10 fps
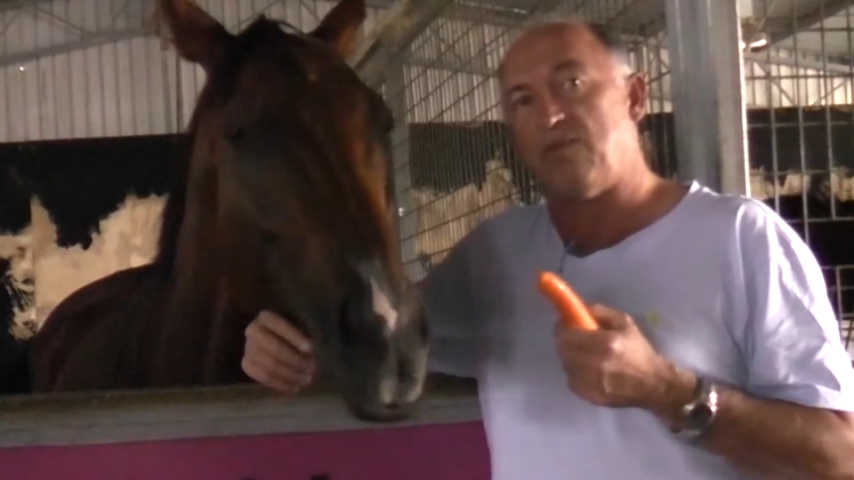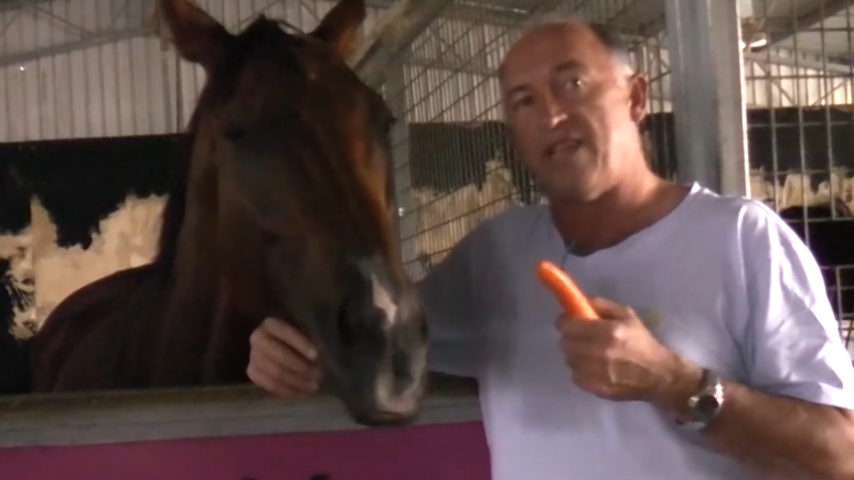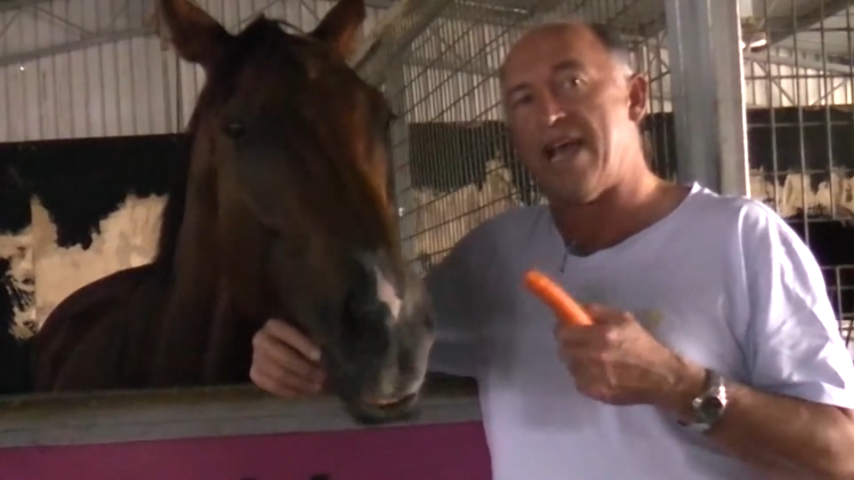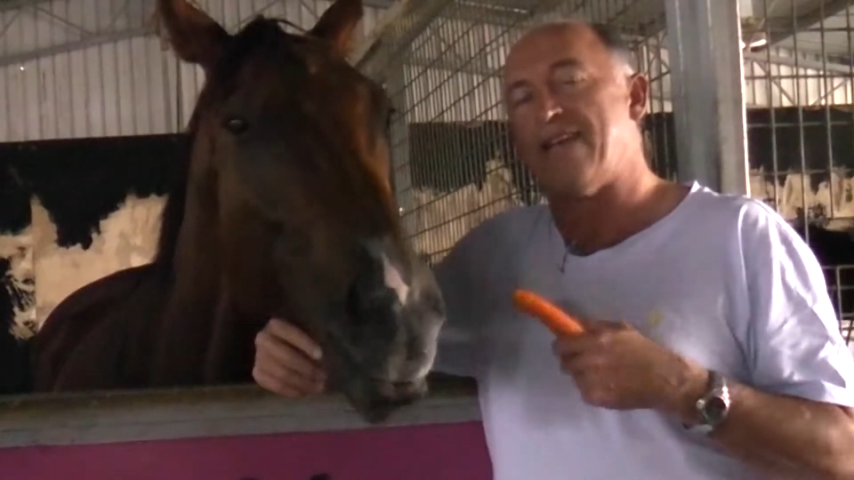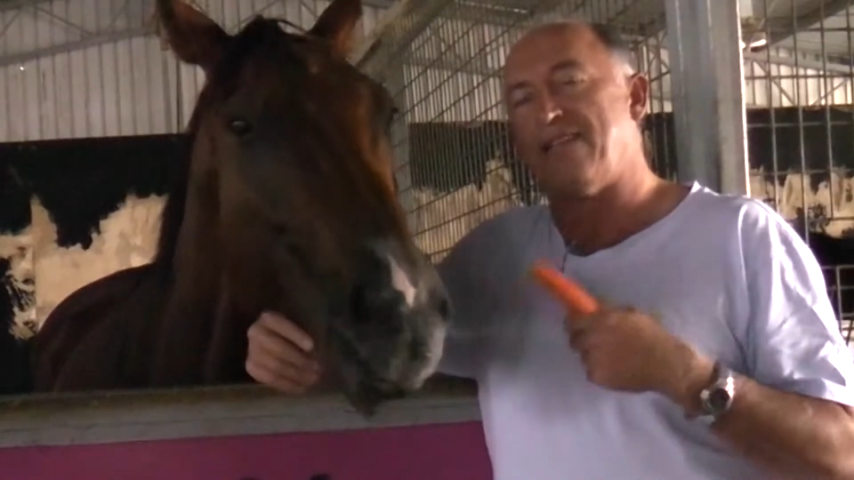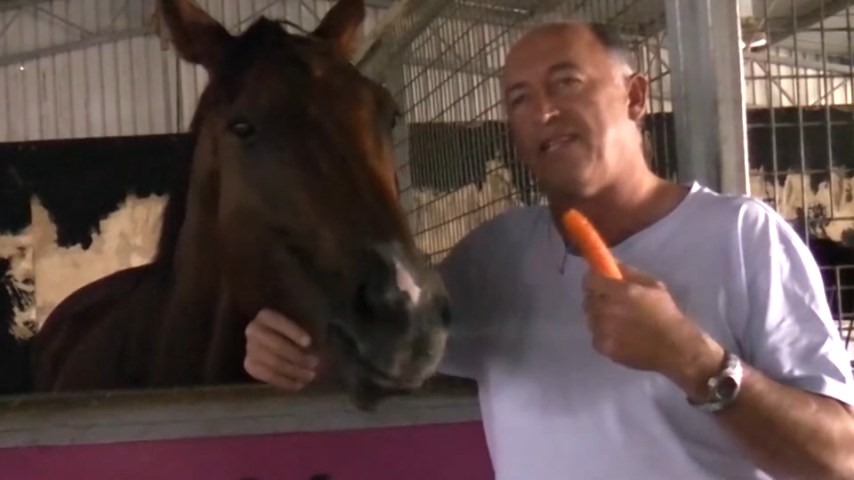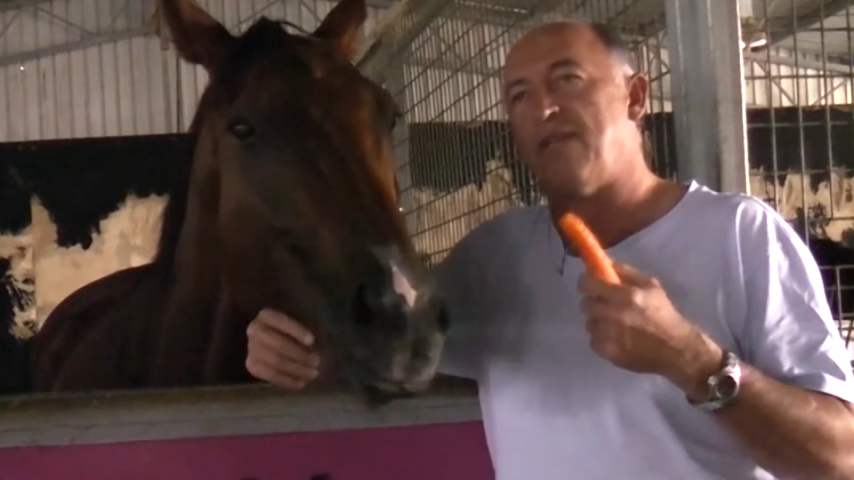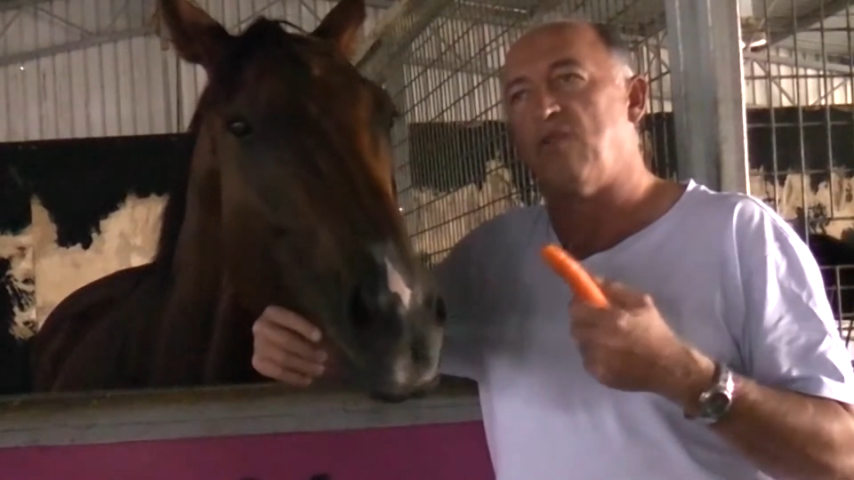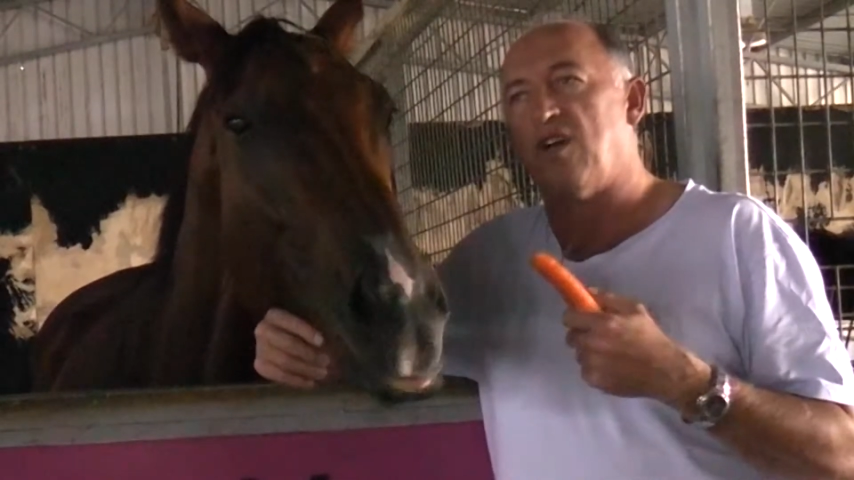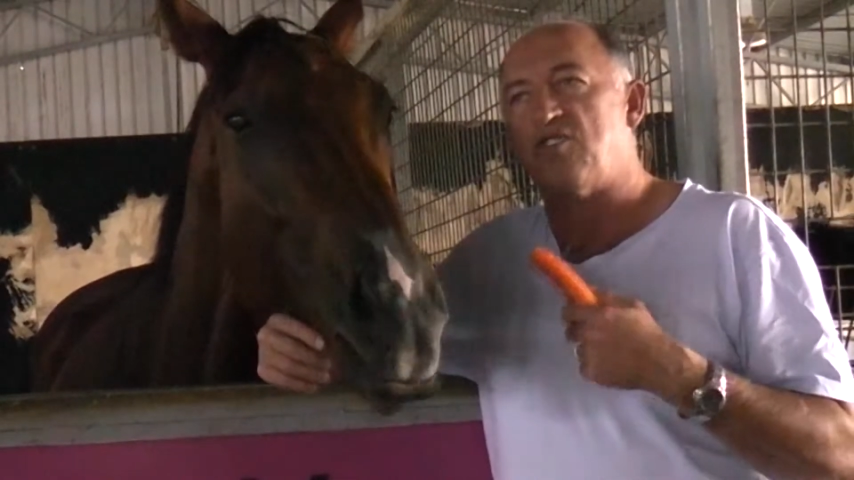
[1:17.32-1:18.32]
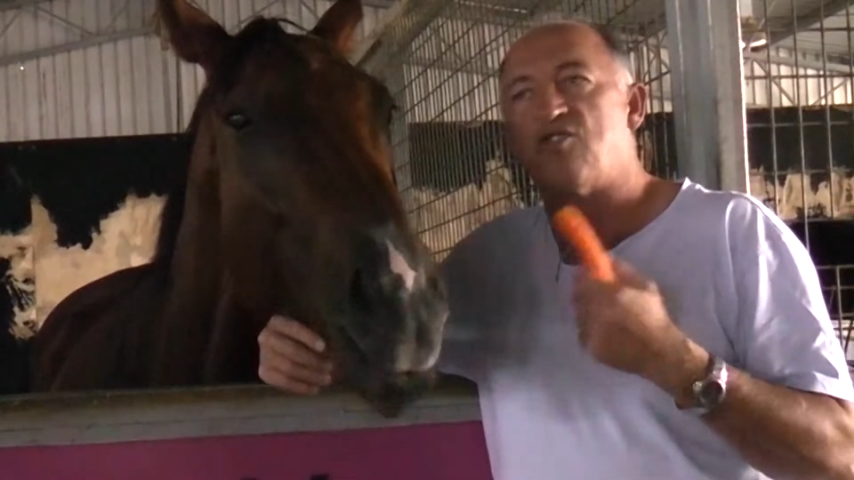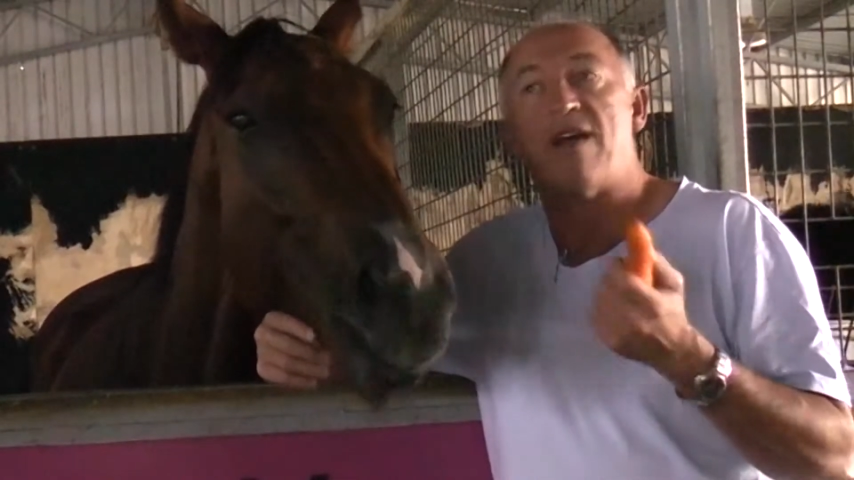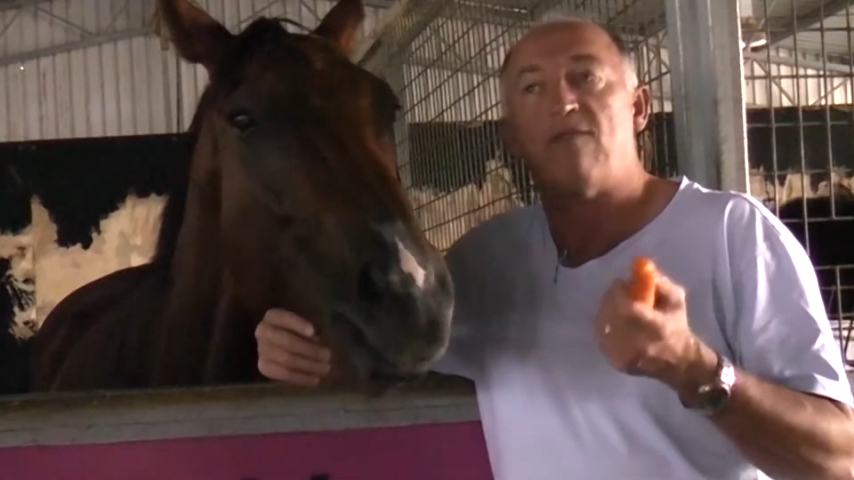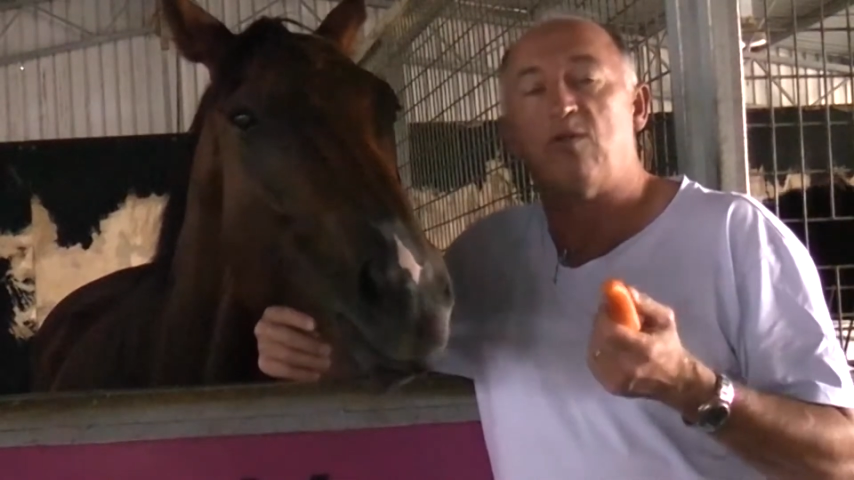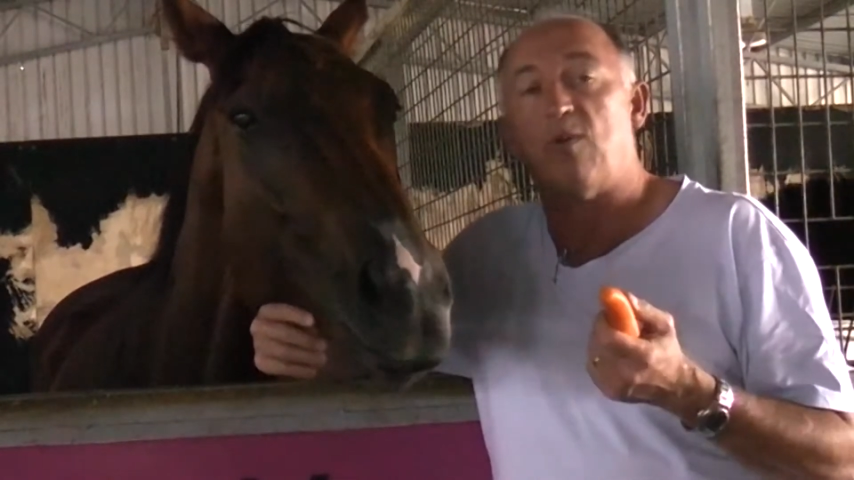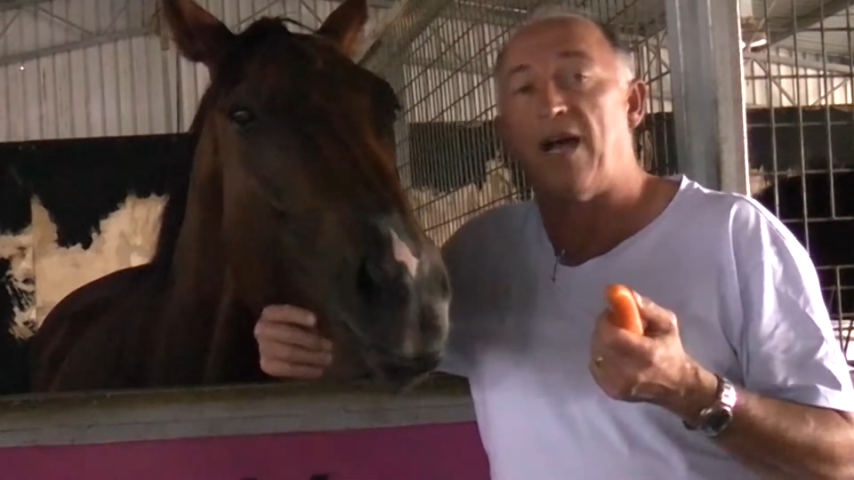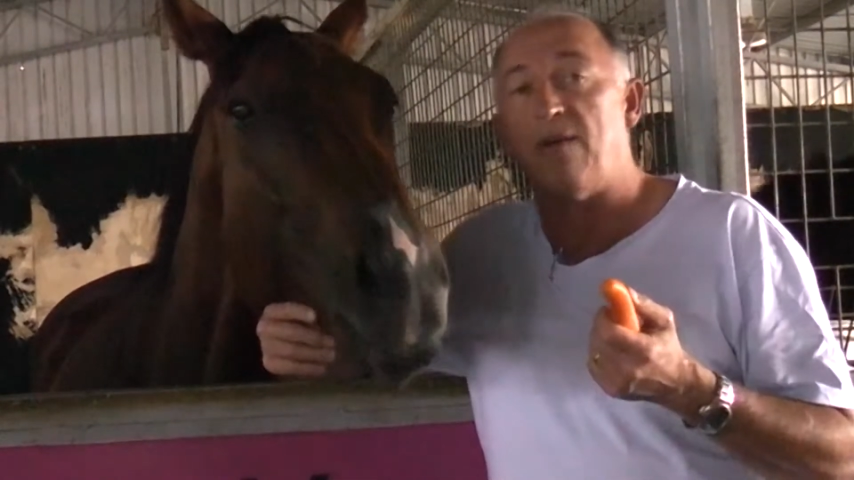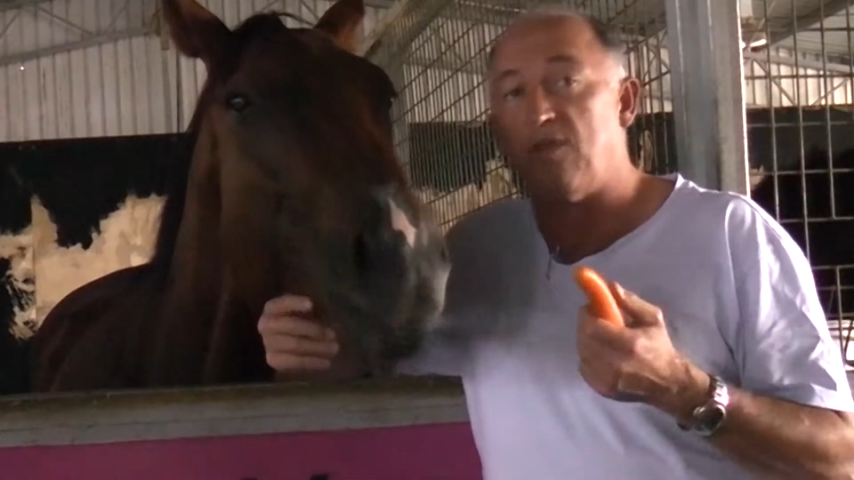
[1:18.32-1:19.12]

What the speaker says: with that, and then when I travelled away